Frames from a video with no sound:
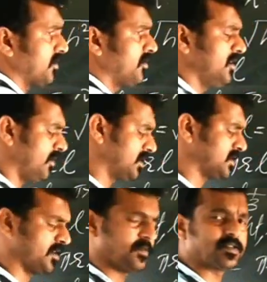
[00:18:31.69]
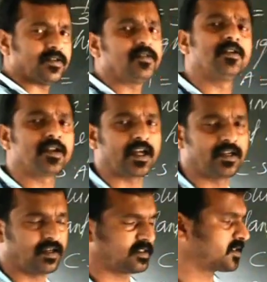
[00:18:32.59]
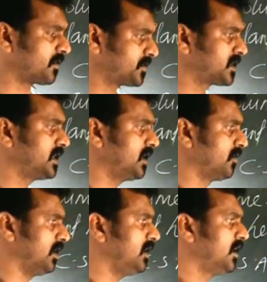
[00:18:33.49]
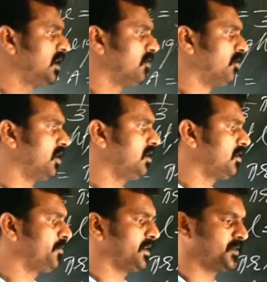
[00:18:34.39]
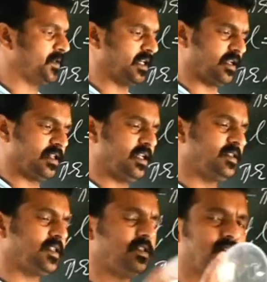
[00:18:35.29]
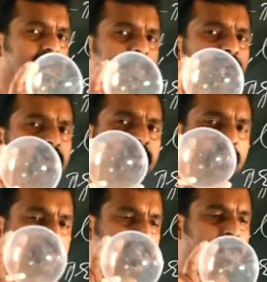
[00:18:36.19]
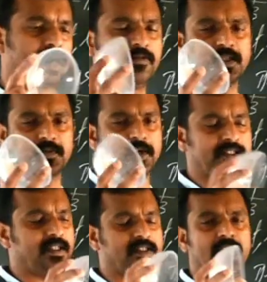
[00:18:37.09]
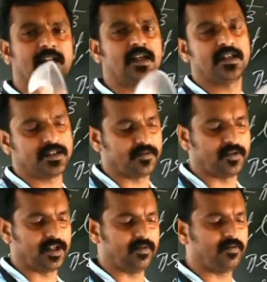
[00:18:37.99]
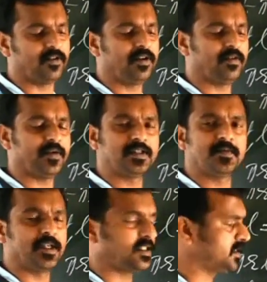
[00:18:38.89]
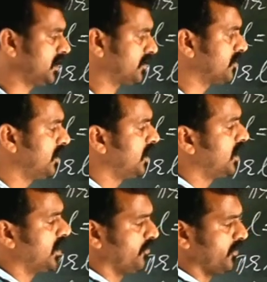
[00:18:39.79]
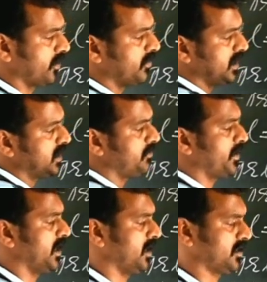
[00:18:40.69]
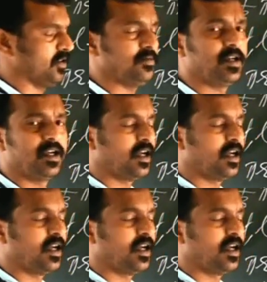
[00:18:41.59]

Only one surface, so we will write surface area only. Volume of a sphere, that is inside how much space is there, that is the volume. Volume of a sphere is equal to 4 by 3 pi r cube.